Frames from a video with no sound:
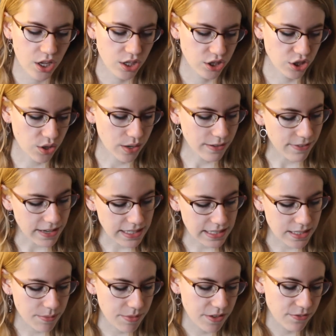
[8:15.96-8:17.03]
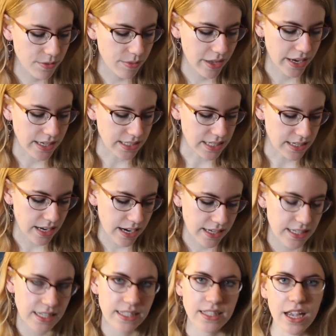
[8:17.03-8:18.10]
So if I did something from the
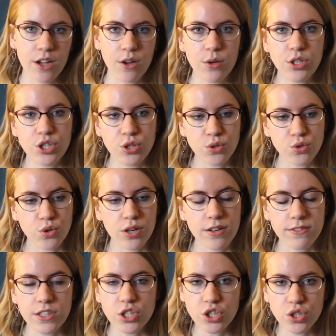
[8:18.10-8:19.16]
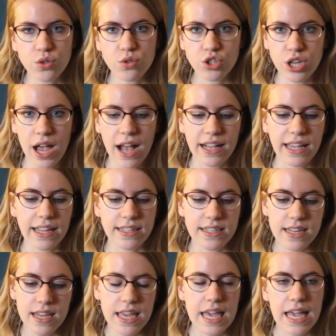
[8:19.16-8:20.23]
1890s, I would do sort of a suit jacket
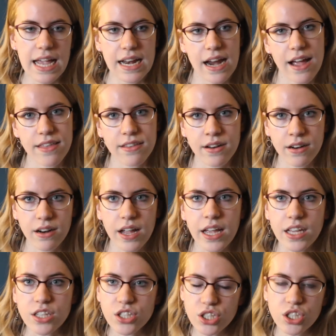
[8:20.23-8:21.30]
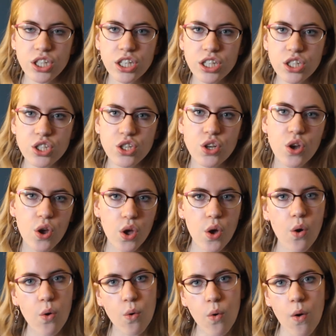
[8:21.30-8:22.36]
and either a skirt
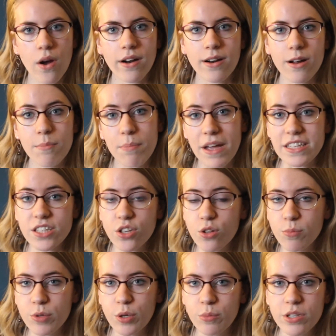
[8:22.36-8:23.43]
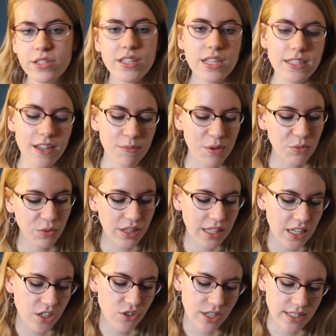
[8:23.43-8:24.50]
or bicycle bloomers, since I've been really
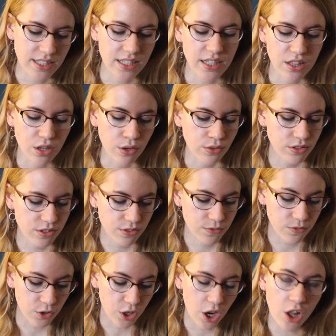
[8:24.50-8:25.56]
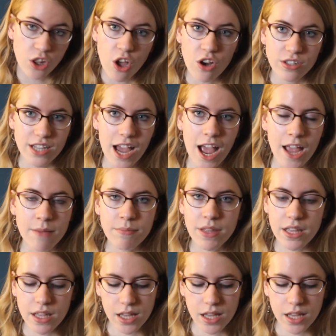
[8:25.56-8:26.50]
interested in those for a long time.